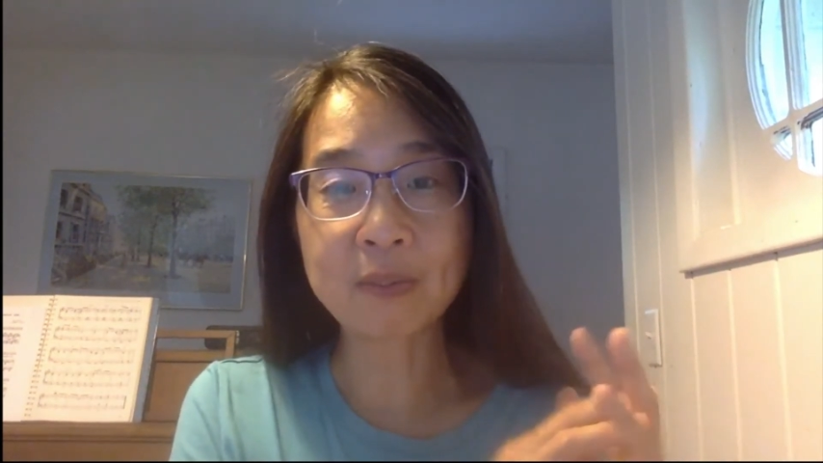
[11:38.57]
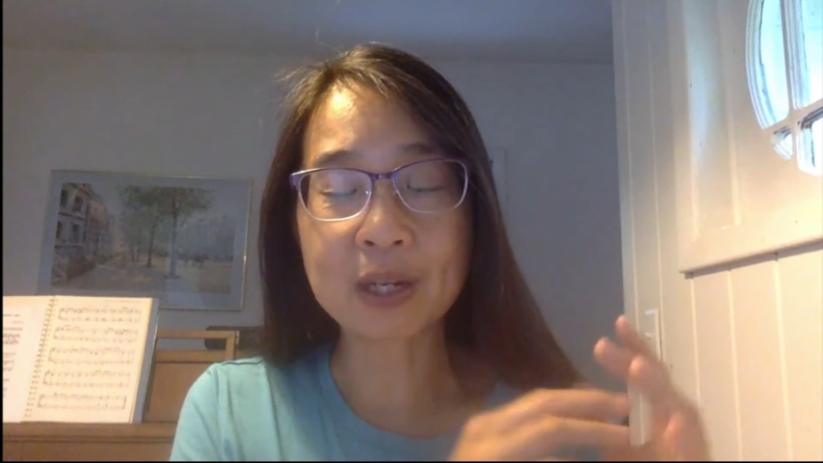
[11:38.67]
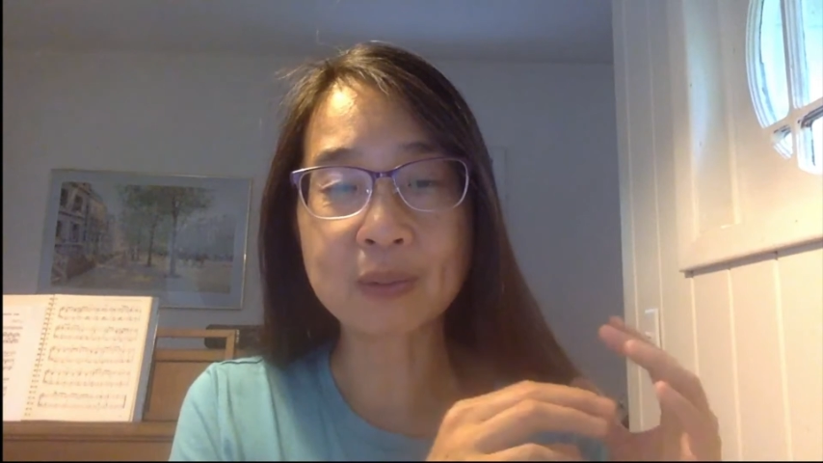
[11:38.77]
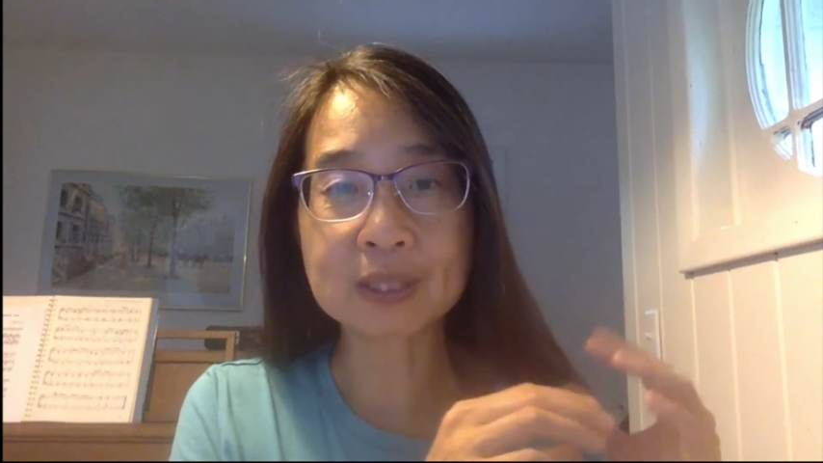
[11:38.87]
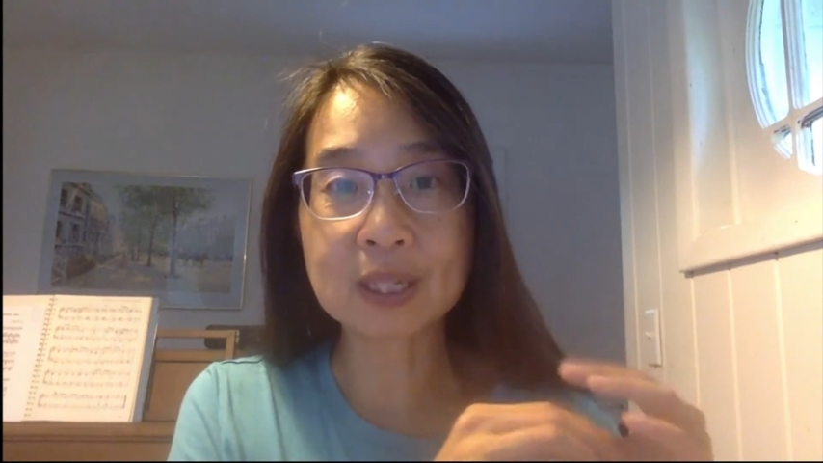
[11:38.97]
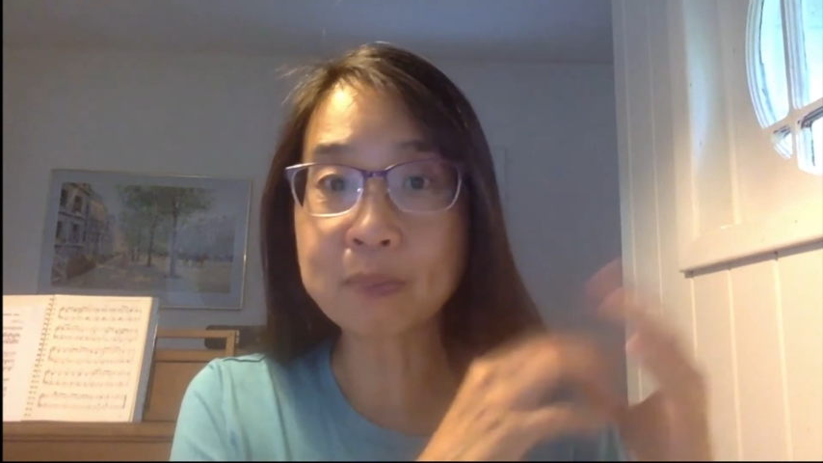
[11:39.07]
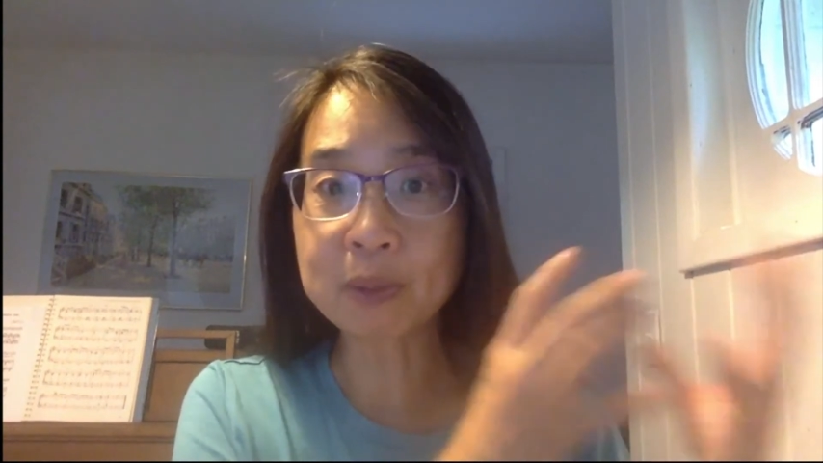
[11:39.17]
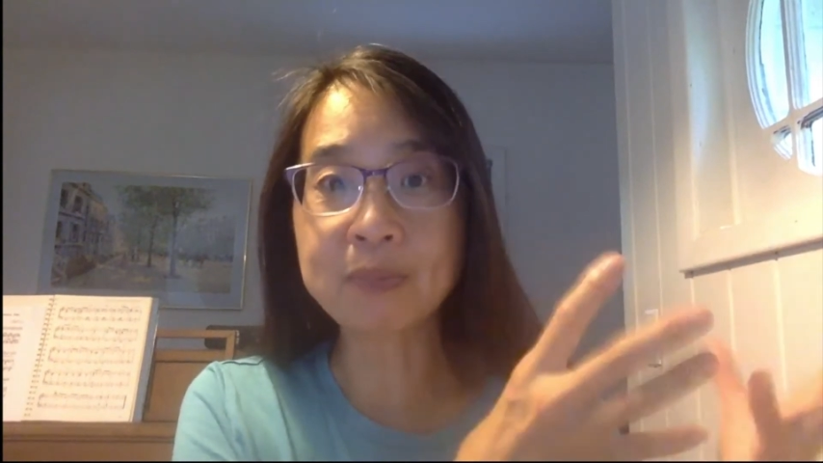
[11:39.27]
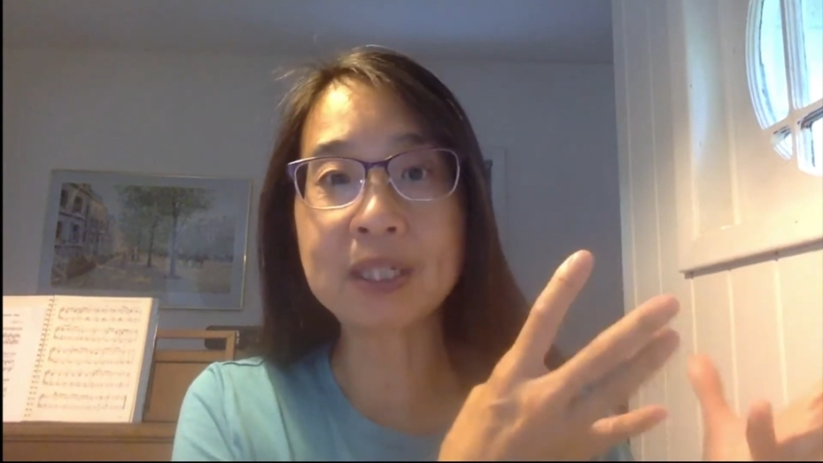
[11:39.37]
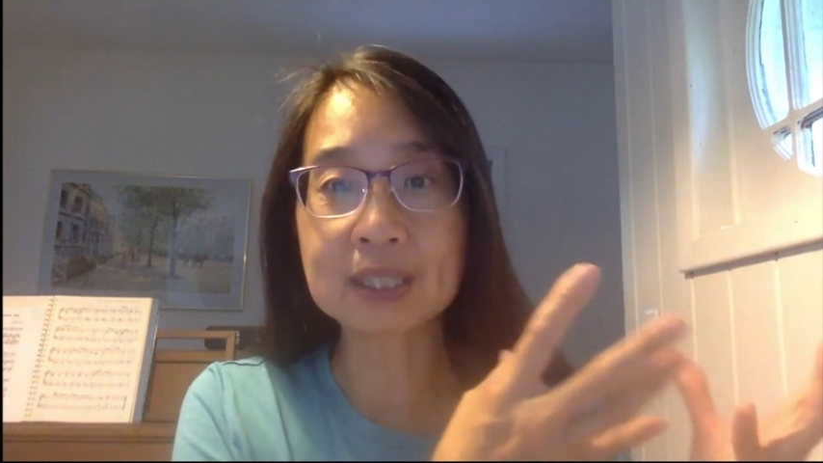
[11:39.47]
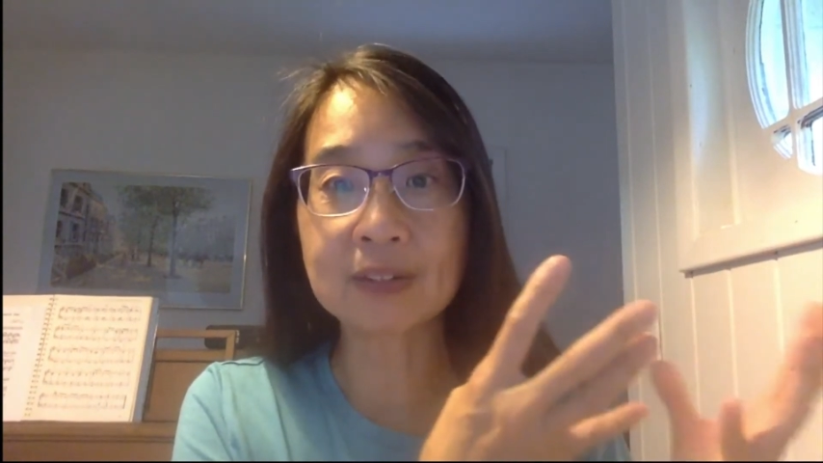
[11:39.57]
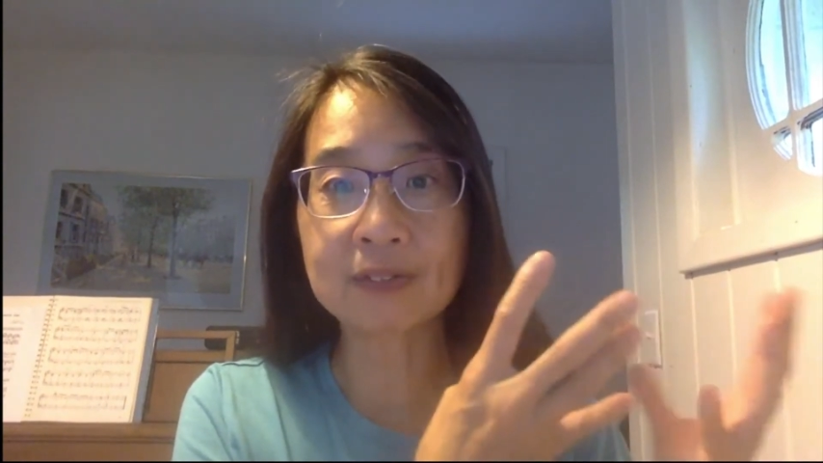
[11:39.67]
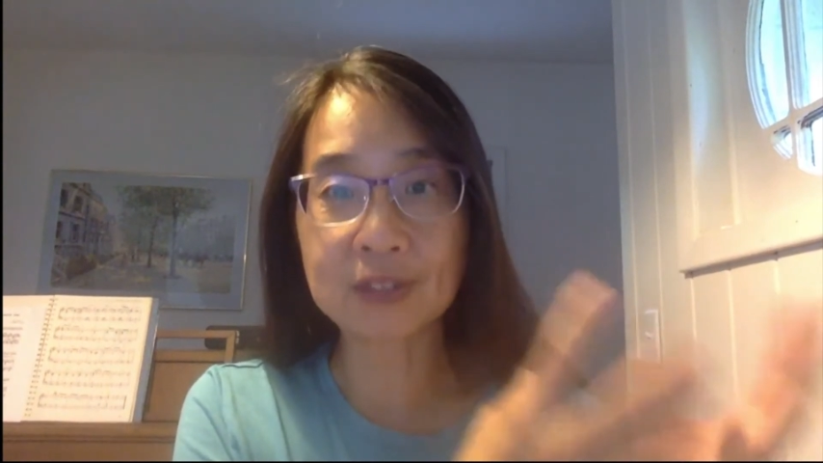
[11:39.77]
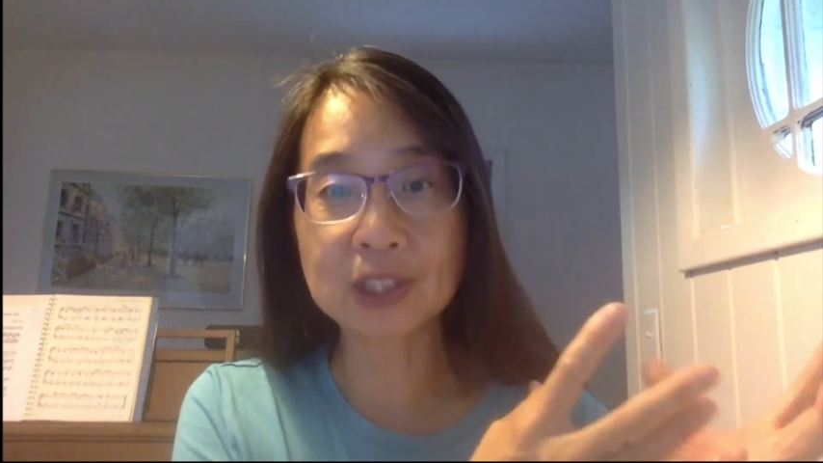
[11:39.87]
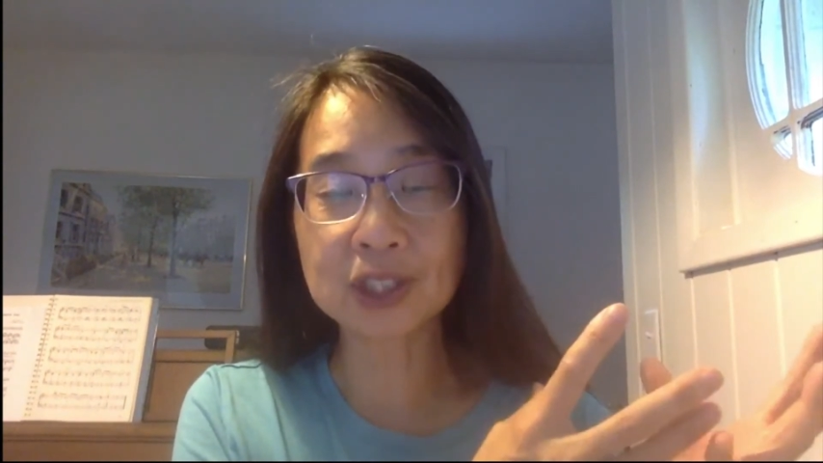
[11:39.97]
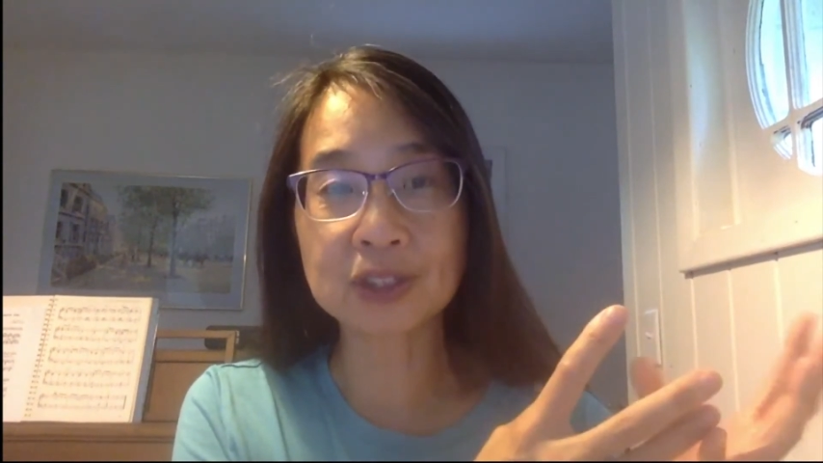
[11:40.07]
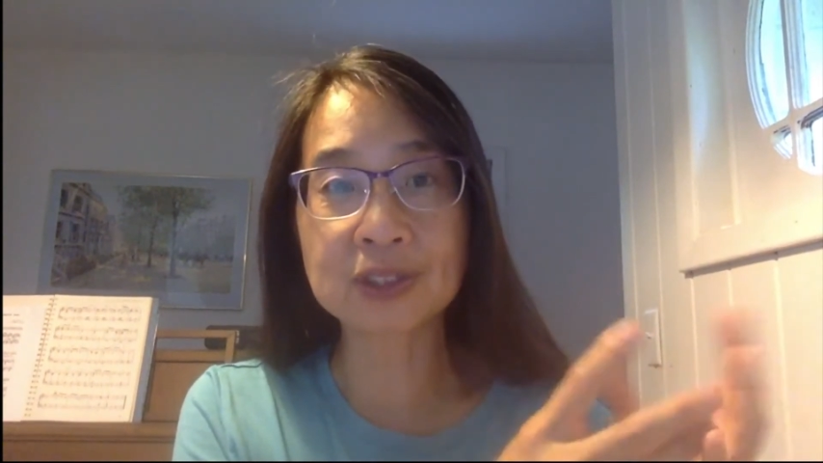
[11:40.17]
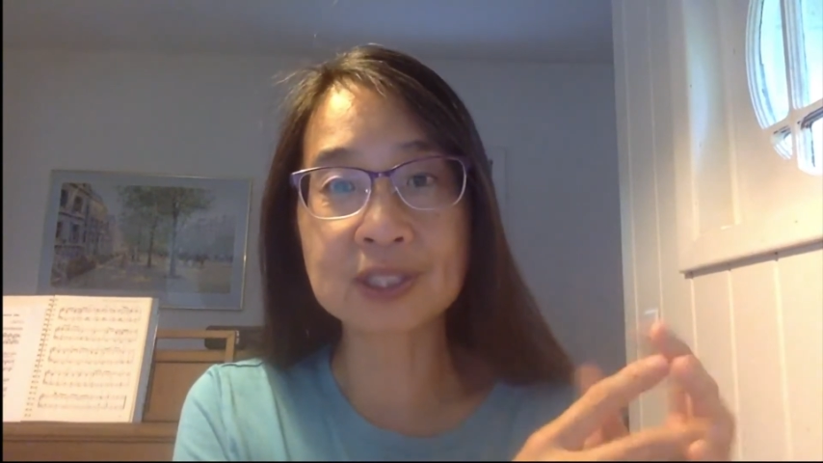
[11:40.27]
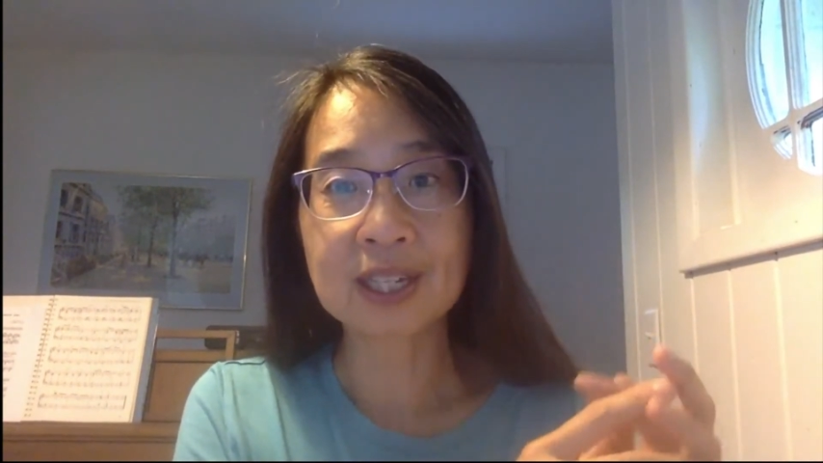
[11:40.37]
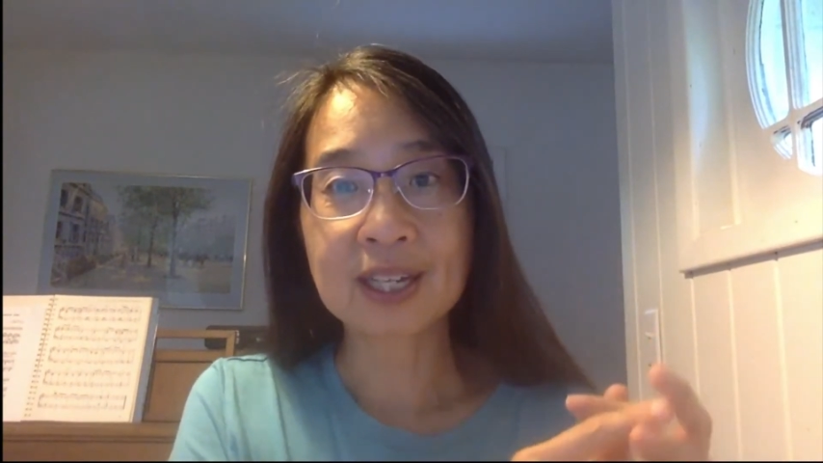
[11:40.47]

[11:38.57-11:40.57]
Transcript: I was implementing features